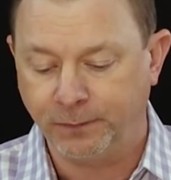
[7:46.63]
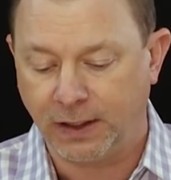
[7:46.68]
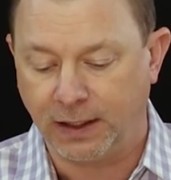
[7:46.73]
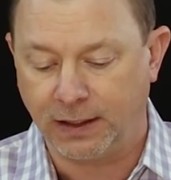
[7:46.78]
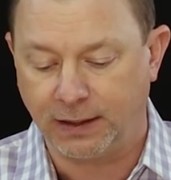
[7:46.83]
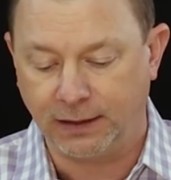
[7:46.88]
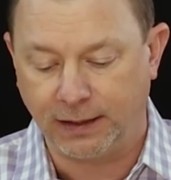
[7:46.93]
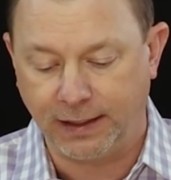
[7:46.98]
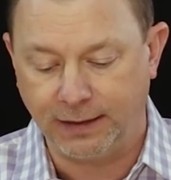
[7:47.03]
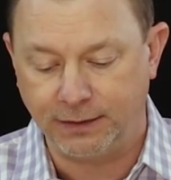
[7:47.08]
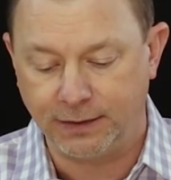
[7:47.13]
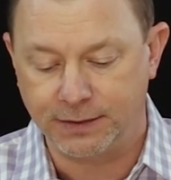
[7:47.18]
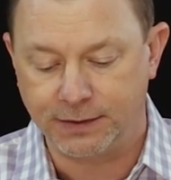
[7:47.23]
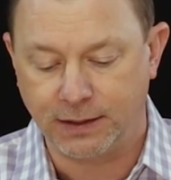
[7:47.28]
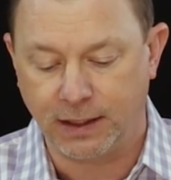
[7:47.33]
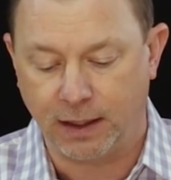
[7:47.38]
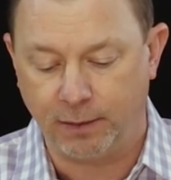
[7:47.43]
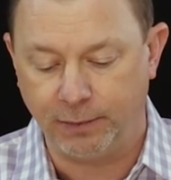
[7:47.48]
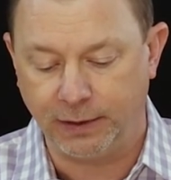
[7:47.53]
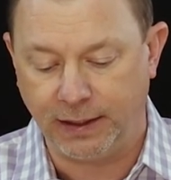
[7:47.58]
And I like this
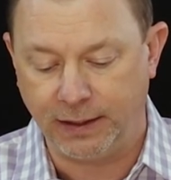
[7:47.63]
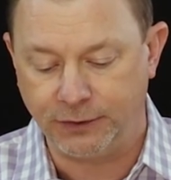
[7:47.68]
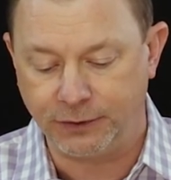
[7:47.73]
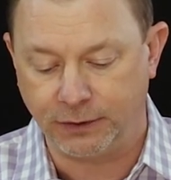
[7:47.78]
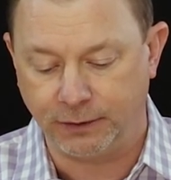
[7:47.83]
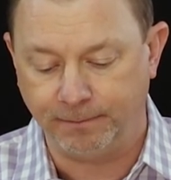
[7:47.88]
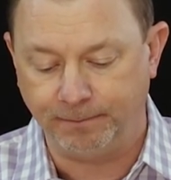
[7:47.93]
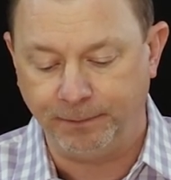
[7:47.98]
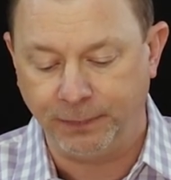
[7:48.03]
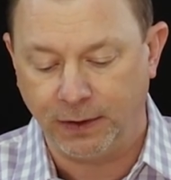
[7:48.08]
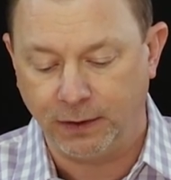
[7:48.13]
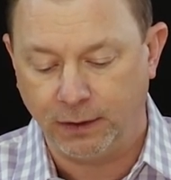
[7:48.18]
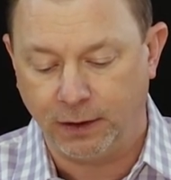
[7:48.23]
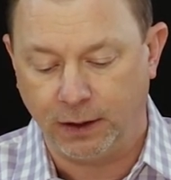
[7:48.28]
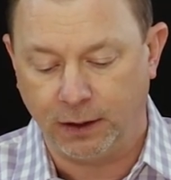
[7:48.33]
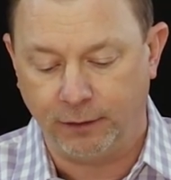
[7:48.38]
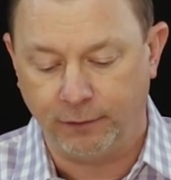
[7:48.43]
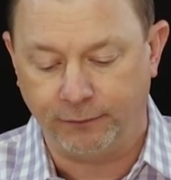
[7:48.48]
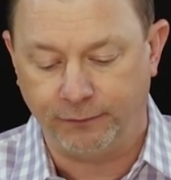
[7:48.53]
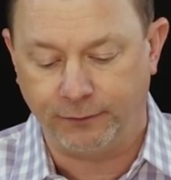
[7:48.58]
combination
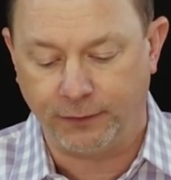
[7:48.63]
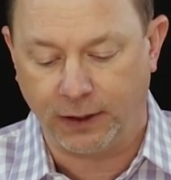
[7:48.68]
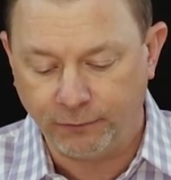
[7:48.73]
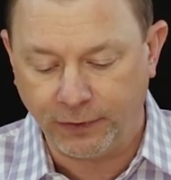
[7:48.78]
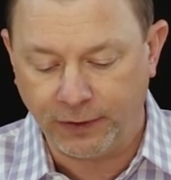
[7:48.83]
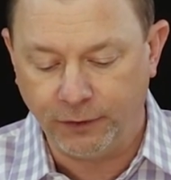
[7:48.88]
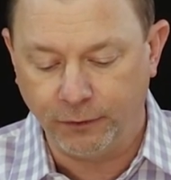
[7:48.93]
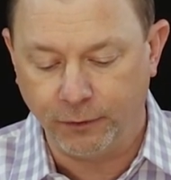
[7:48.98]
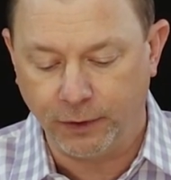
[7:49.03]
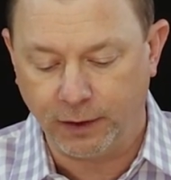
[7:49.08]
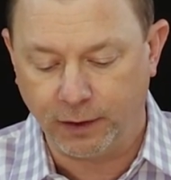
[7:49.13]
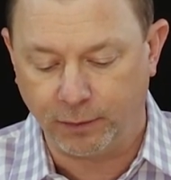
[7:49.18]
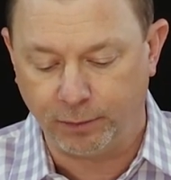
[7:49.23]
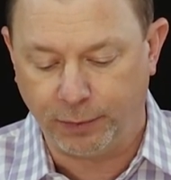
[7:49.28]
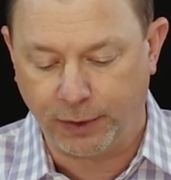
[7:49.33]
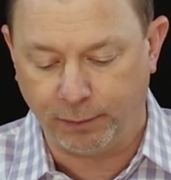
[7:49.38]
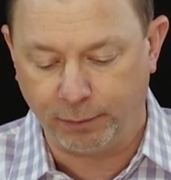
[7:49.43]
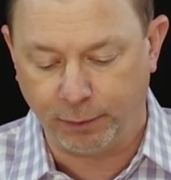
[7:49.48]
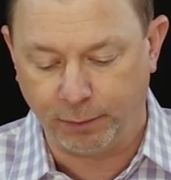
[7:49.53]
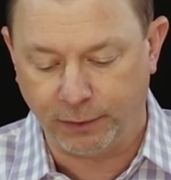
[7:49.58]
of fenugreek
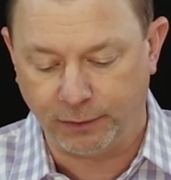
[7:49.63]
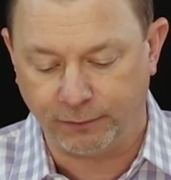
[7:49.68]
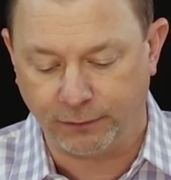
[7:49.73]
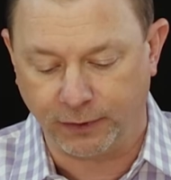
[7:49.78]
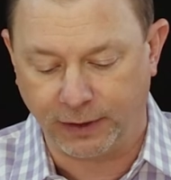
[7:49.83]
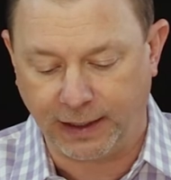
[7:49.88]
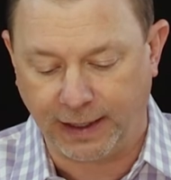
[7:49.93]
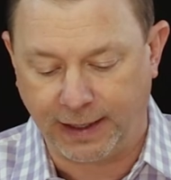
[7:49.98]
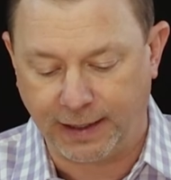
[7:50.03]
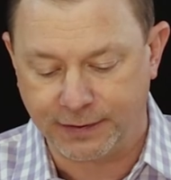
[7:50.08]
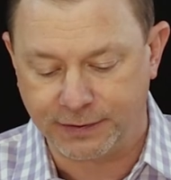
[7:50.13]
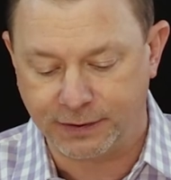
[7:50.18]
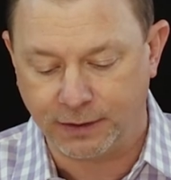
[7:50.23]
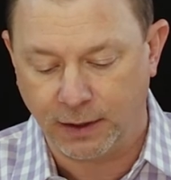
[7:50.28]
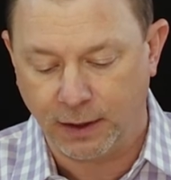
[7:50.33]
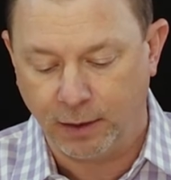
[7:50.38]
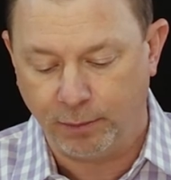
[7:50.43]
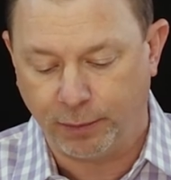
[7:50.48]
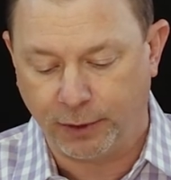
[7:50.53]
and peppermint for gas,